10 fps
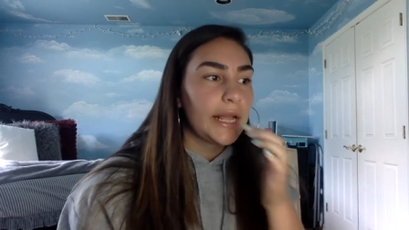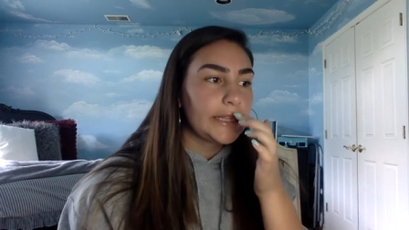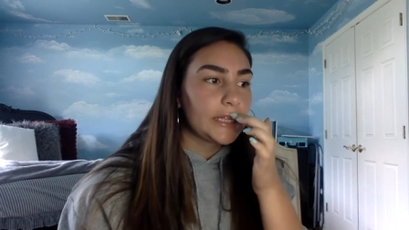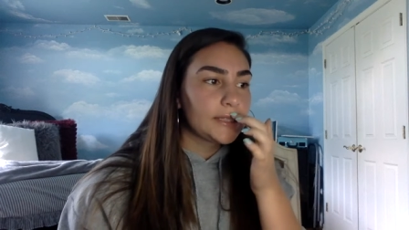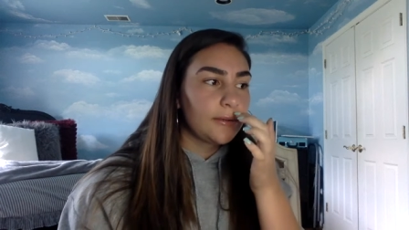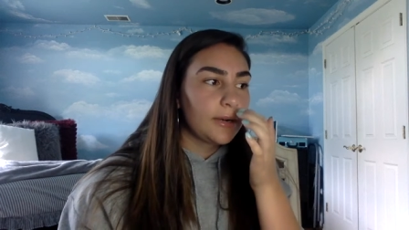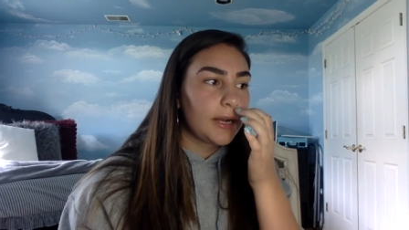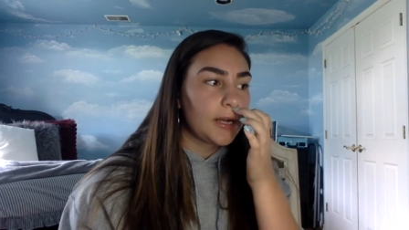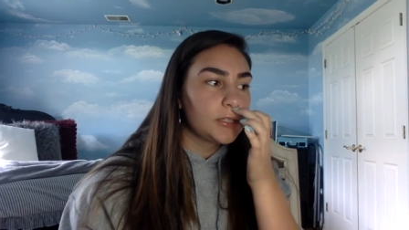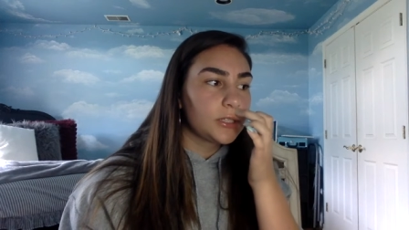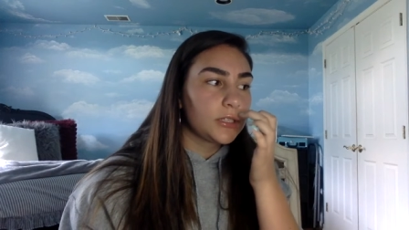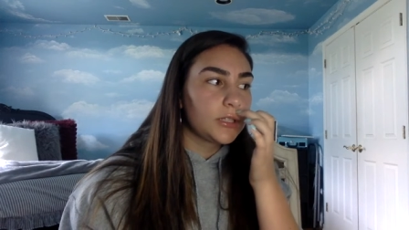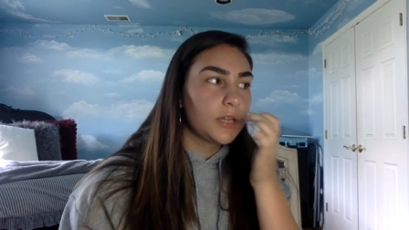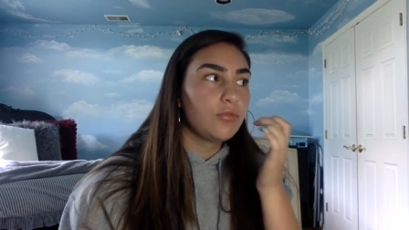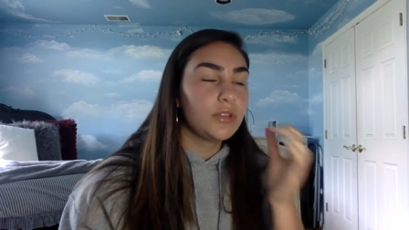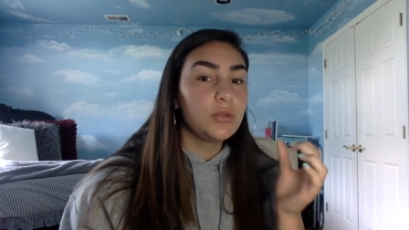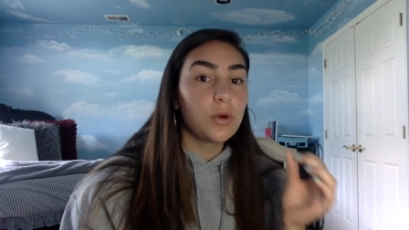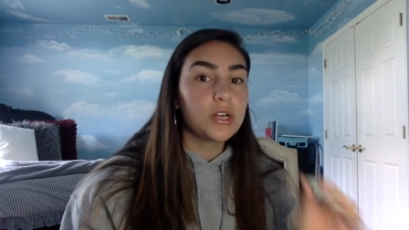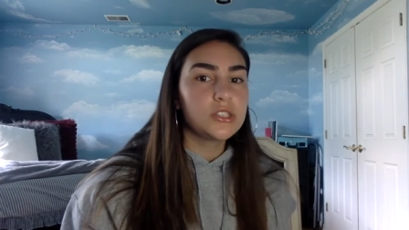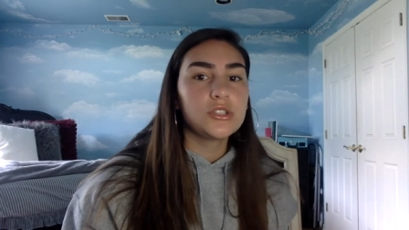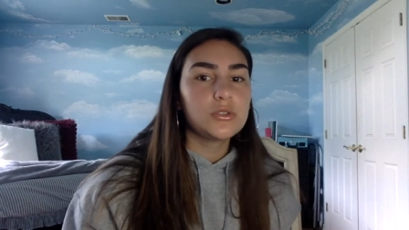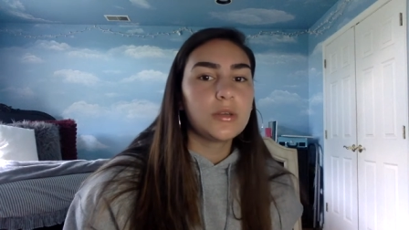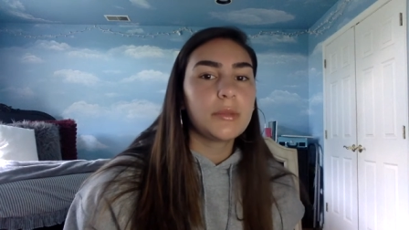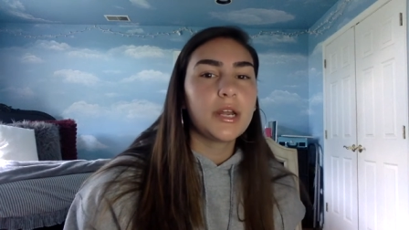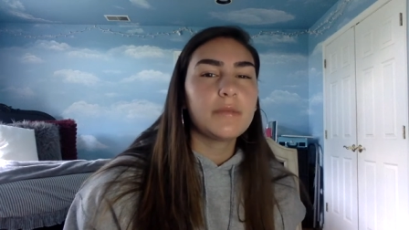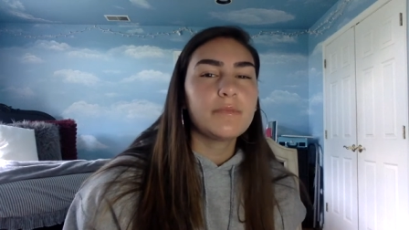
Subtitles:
and that's like when I kind of started like really wanting to do them, and